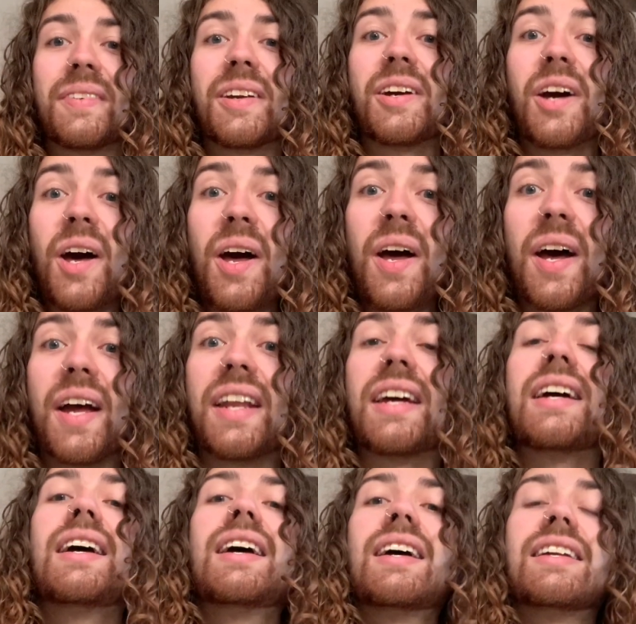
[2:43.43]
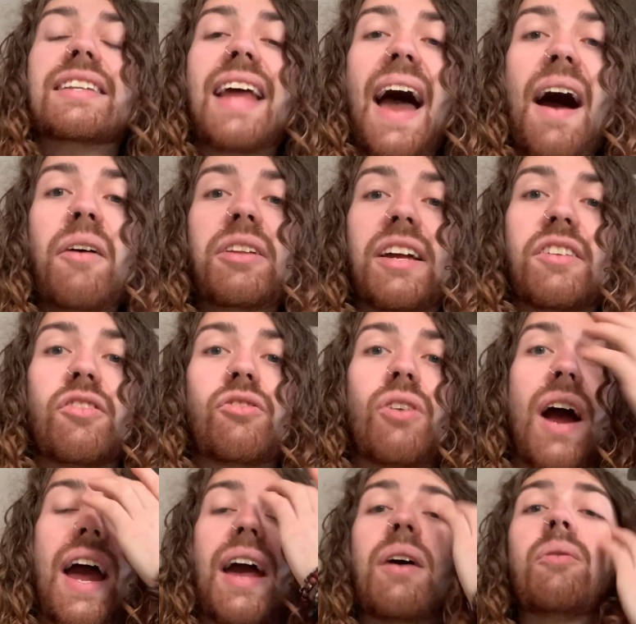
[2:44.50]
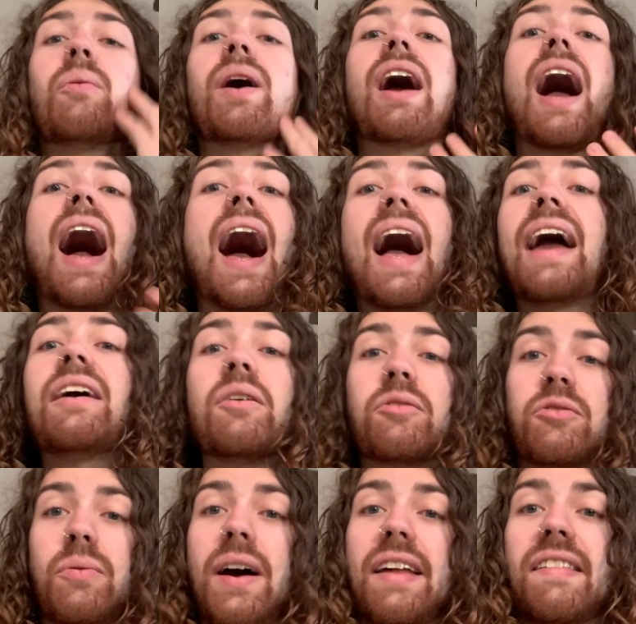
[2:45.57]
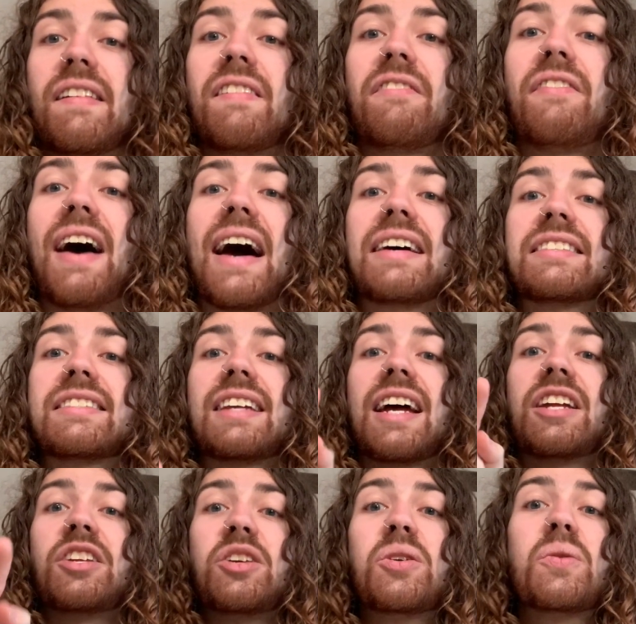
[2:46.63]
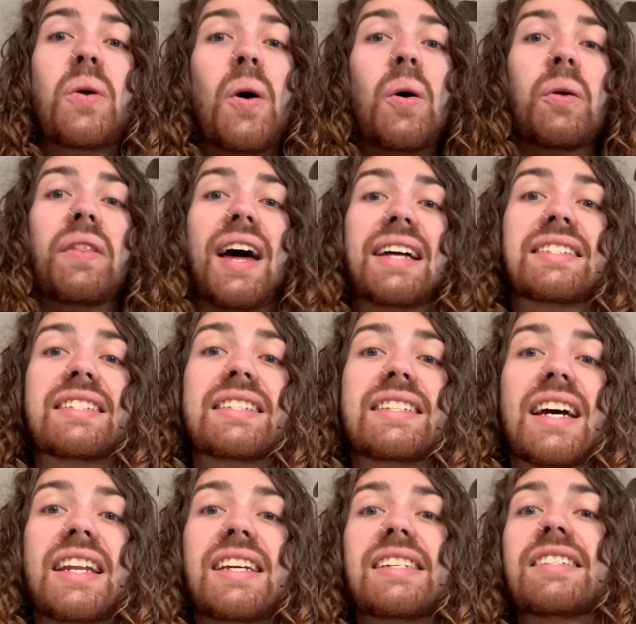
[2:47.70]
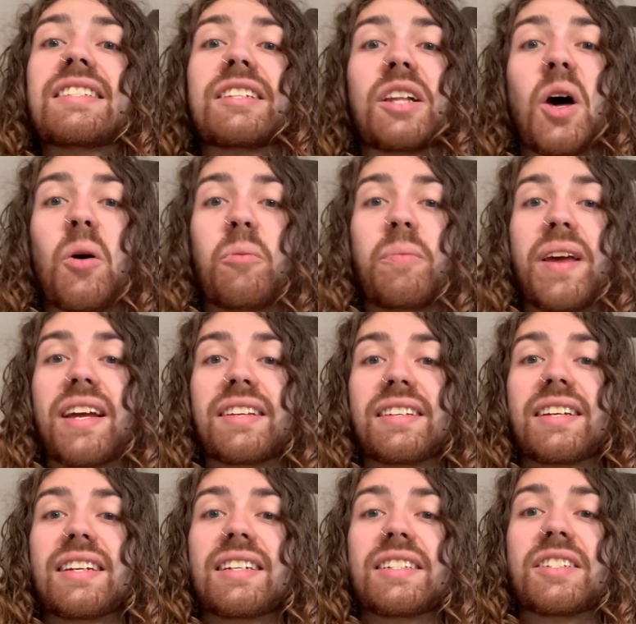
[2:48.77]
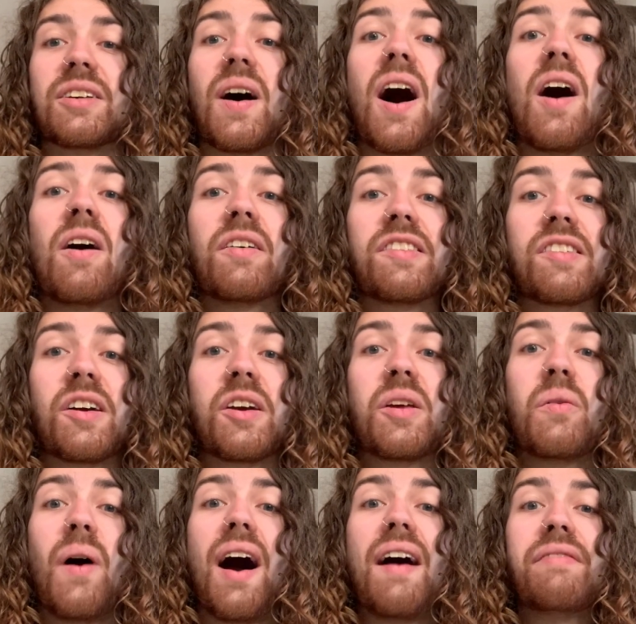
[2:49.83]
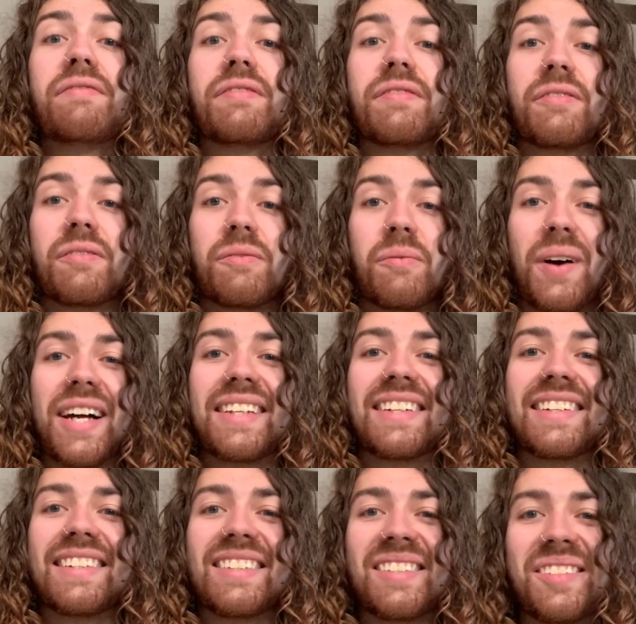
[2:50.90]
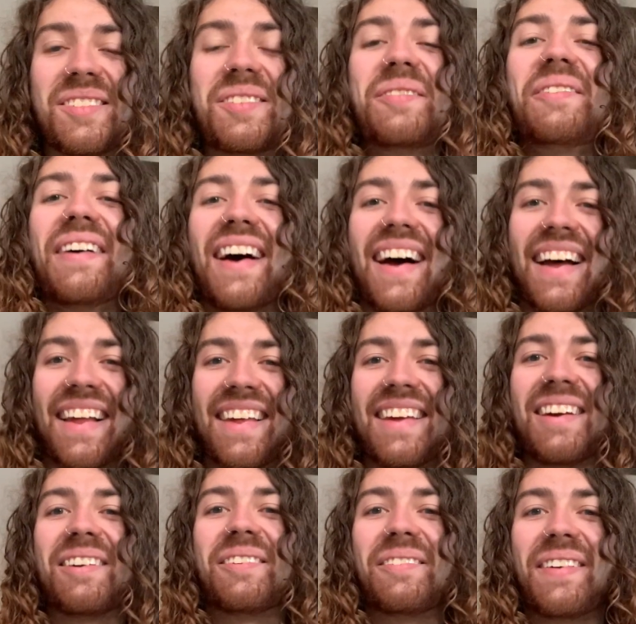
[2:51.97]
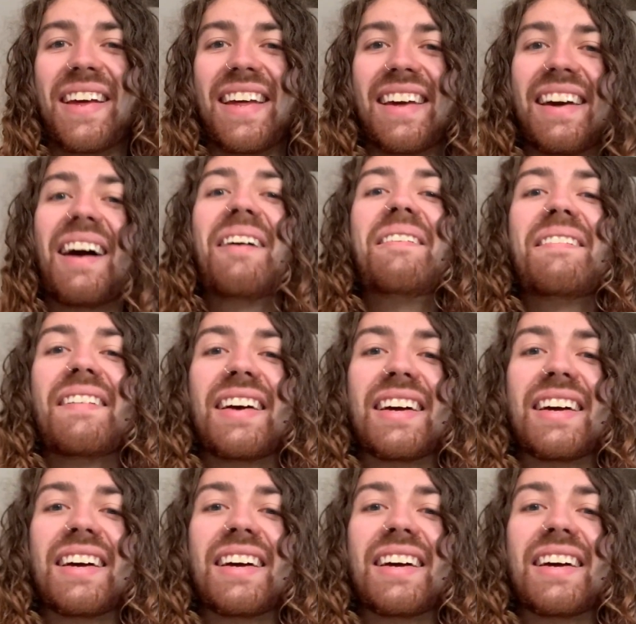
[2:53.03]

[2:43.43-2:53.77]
Good. Now let's try it where I go twice as fast and you hold that steady, slow beat. So I'll start you off. 1, 2, here we go.